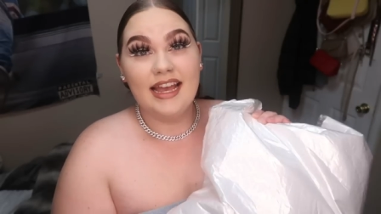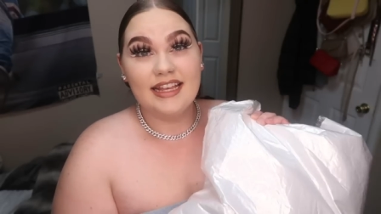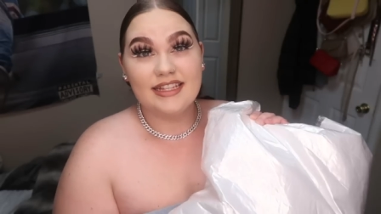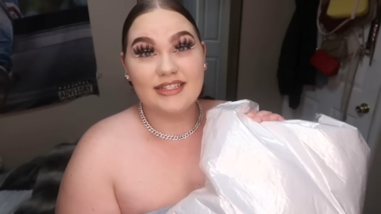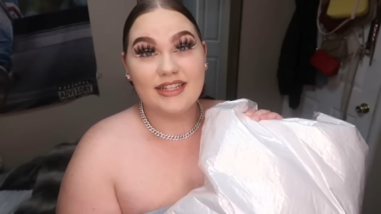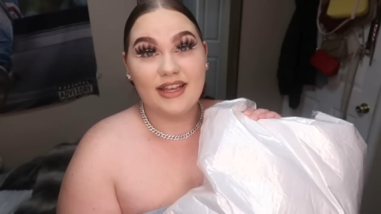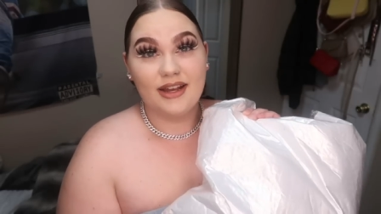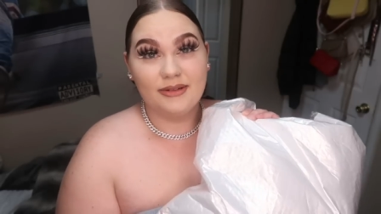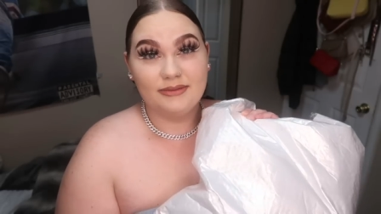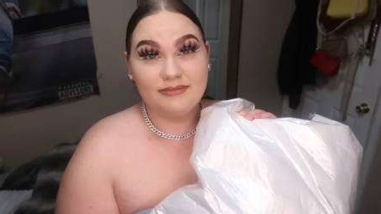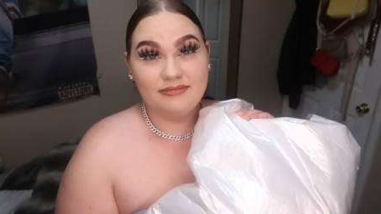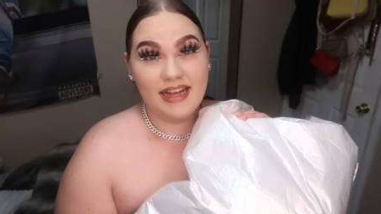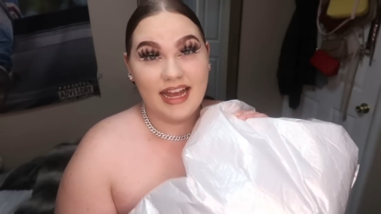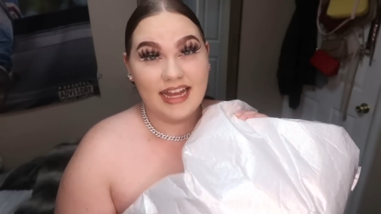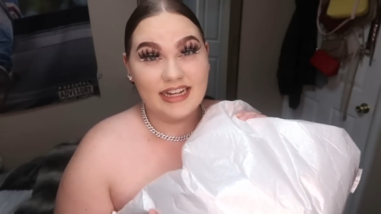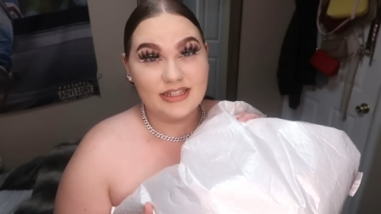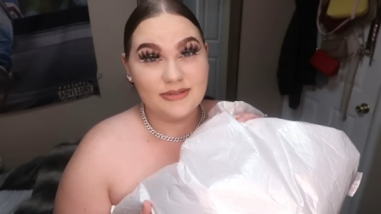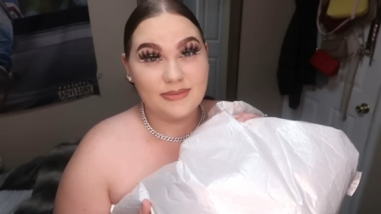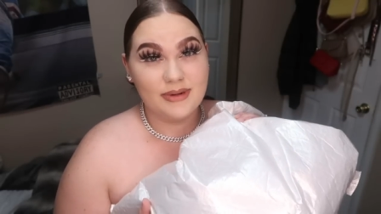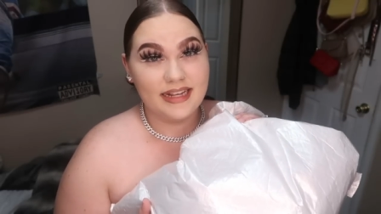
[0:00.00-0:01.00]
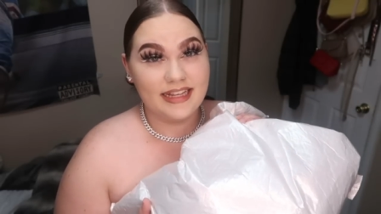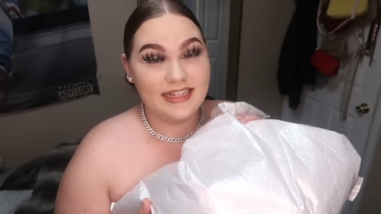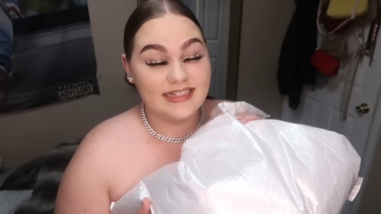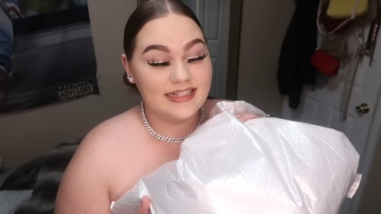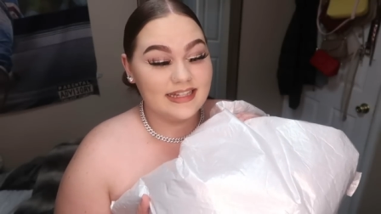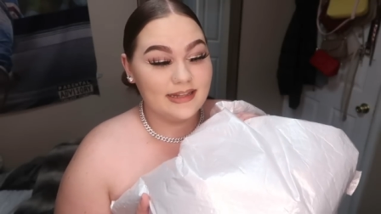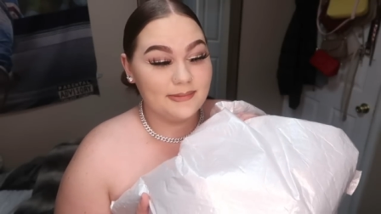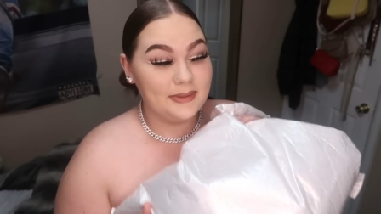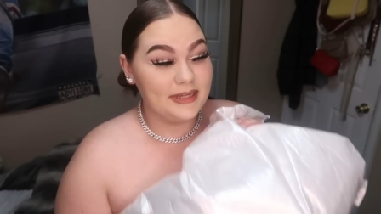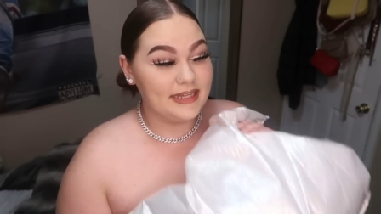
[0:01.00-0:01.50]
So I just want to get
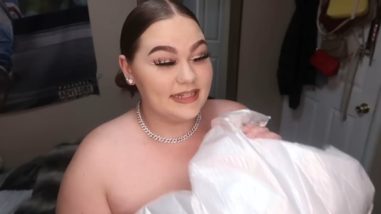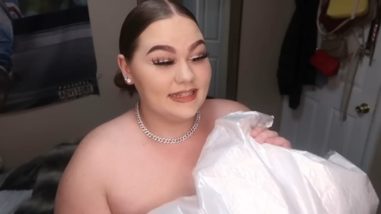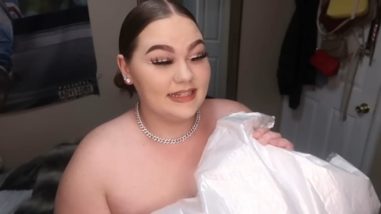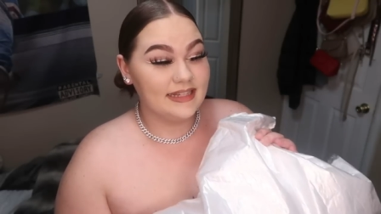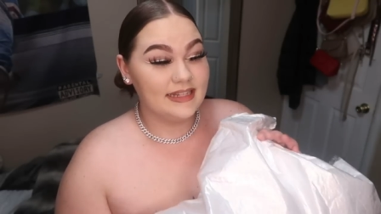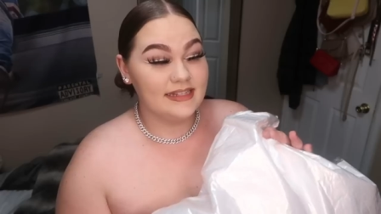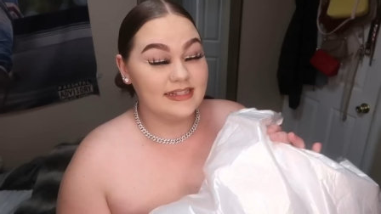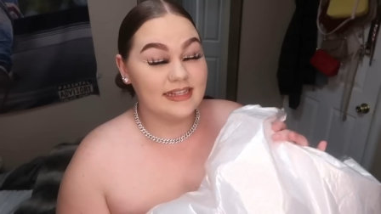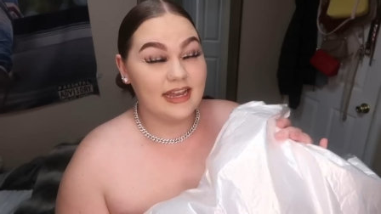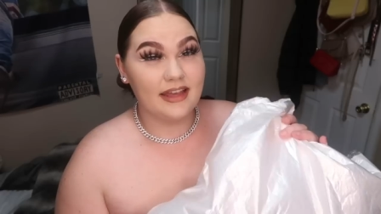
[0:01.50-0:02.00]
into the pieces.